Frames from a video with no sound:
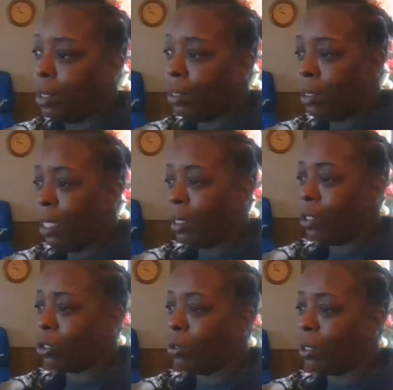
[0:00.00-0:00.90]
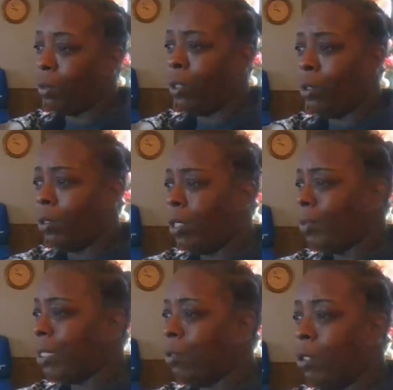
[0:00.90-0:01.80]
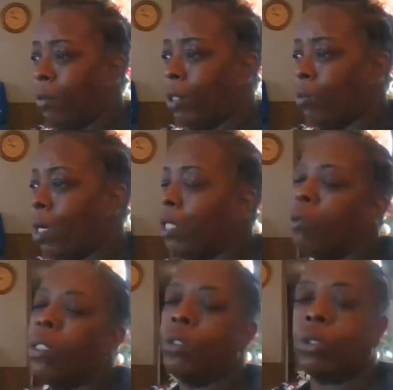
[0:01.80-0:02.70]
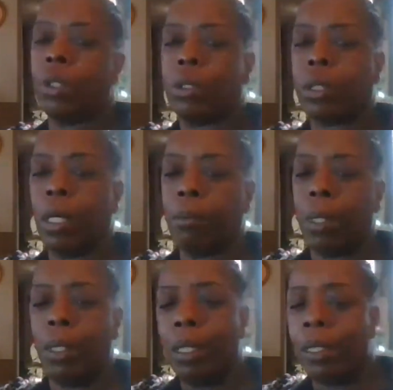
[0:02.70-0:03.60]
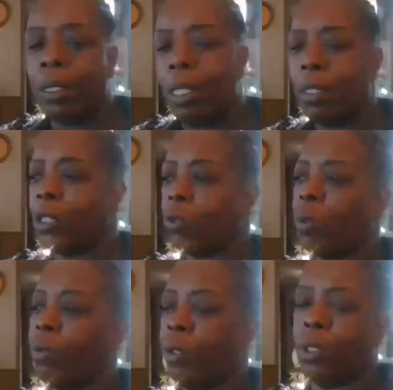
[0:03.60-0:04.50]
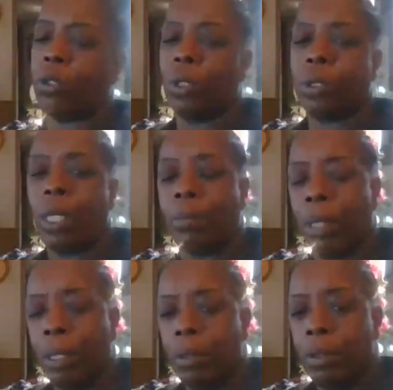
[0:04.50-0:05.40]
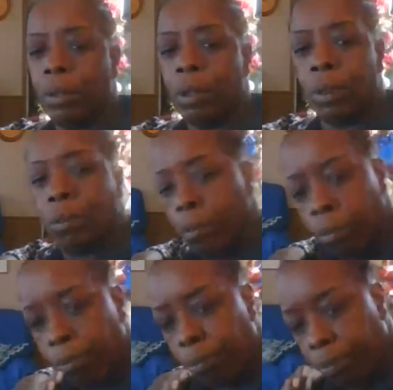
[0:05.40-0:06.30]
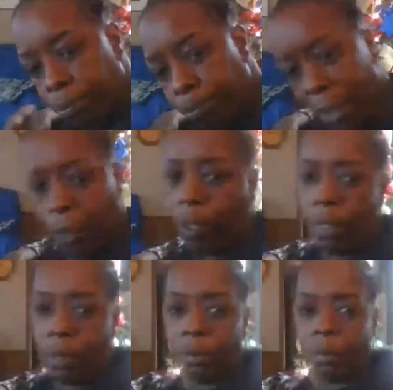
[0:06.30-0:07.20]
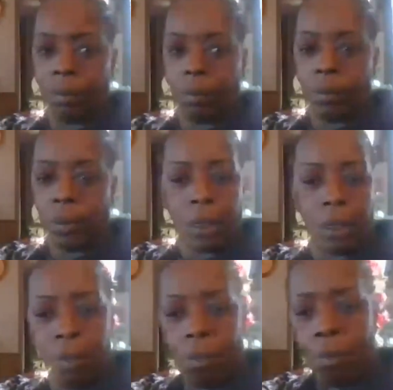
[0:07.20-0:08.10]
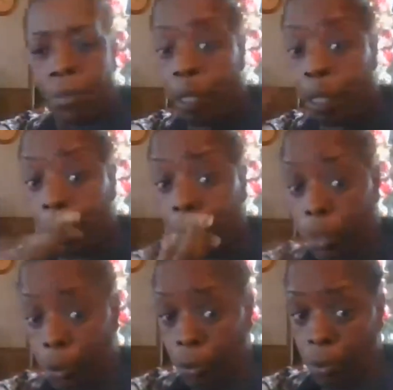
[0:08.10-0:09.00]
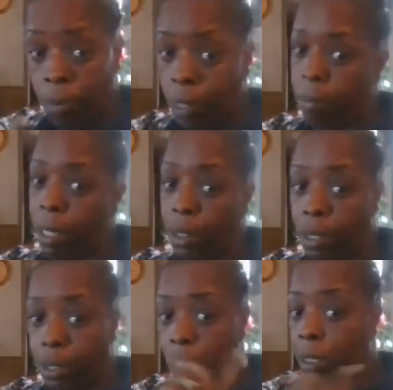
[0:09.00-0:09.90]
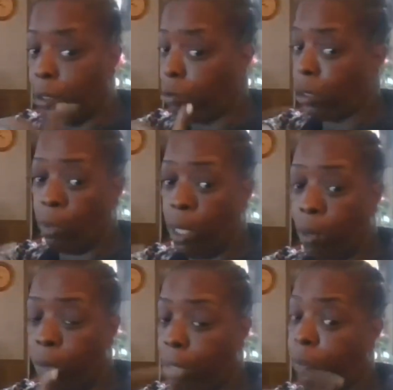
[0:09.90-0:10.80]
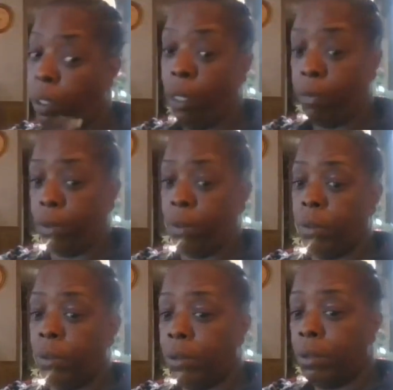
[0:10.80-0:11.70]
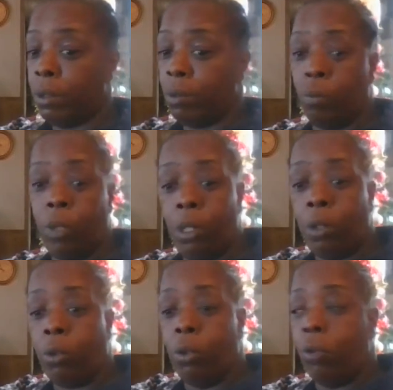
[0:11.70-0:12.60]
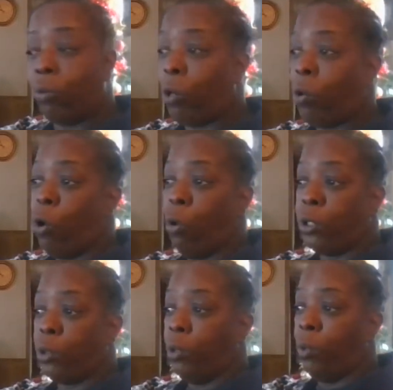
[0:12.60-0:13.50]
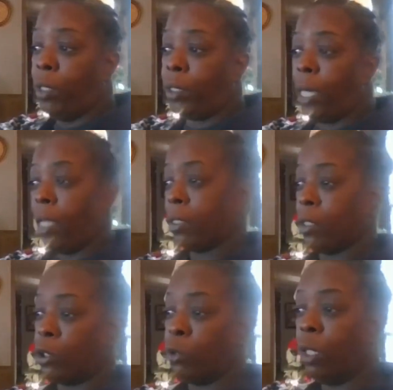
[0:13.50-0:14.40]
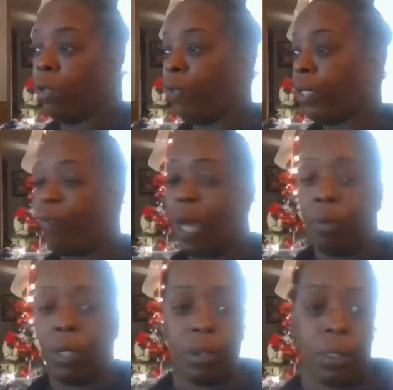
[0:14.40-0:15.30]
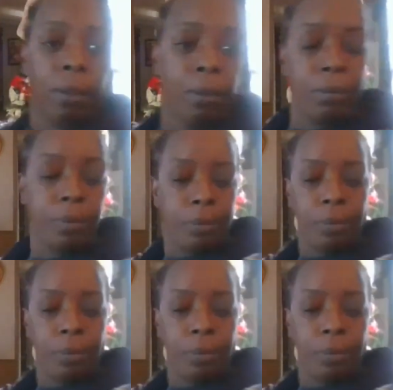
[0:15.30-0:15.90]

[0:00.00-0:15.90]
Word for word: Let's not get stressed. No, you know, why are you getting stressed out? But ain't nothing in this world you get stressed out about. Make it wait. Take care of you, man, Max, because I need you to stay around with me forever. We're going to grow old till we 1,255 years old.